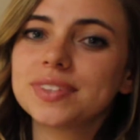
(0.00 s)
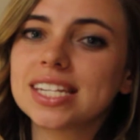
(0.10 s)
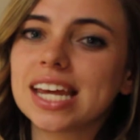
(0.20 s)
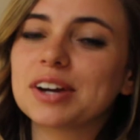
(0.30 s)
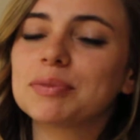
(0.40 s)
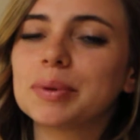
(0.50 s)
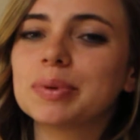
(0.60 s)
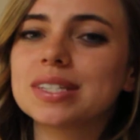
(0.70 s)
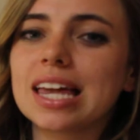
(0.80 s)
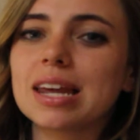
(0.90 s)
Today I will be
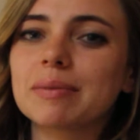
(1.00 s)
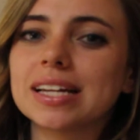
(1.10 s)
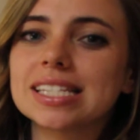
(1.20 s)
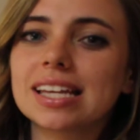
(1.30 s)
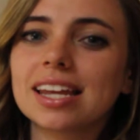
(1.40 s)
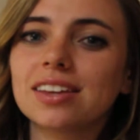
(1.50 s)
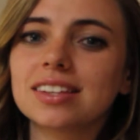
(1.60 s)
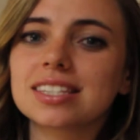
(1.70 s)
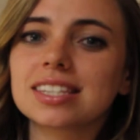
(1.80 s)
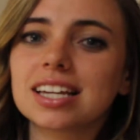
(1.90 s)
presenting my study on
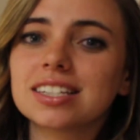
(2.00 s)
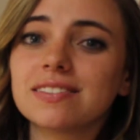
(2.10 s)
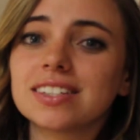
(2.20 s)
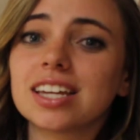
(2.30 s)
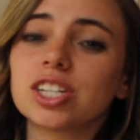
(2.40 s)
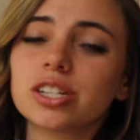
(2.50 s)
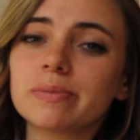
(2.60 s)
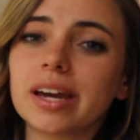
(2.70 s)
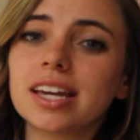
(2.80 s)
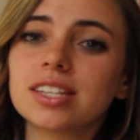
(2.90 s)
the selective attention
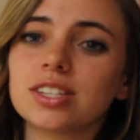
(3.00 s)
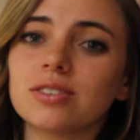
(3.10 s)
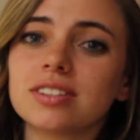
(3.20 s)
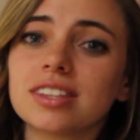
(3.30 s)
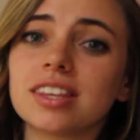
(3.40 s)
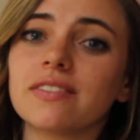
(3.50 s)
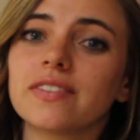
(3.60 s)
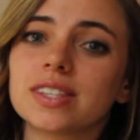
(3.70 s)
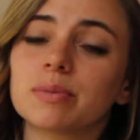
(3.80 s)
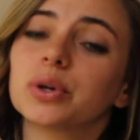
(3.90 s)
bias using the
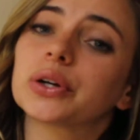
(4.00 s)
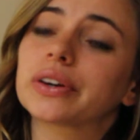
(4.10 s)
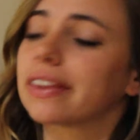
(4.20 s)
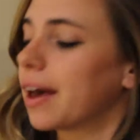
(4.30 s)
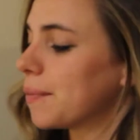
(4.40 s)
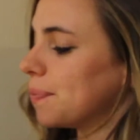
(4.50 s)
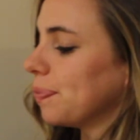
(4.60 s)
invisible gorilla.